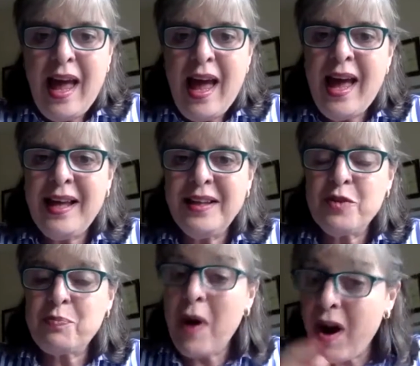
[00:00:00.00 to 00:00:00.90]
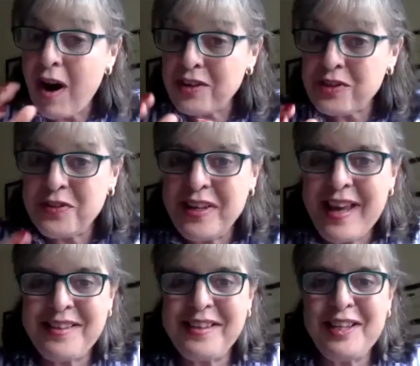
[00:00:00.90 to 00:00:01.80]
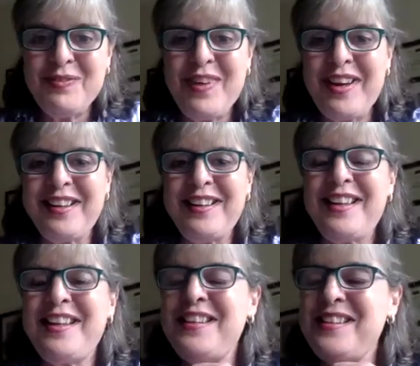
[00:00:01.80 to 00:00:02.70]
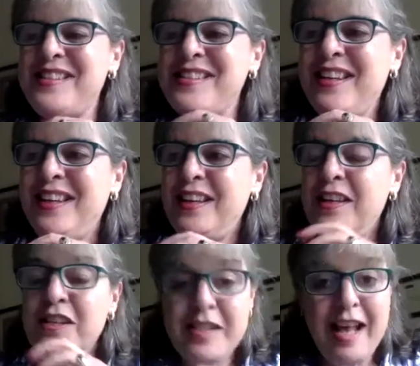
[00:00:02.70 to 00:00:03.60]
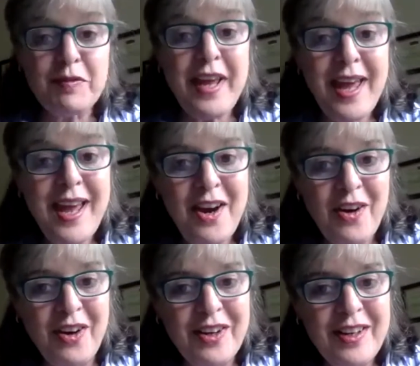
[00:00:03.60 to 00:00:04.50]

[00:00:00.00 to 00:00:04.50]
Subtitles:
And part of the ethical model is self-care.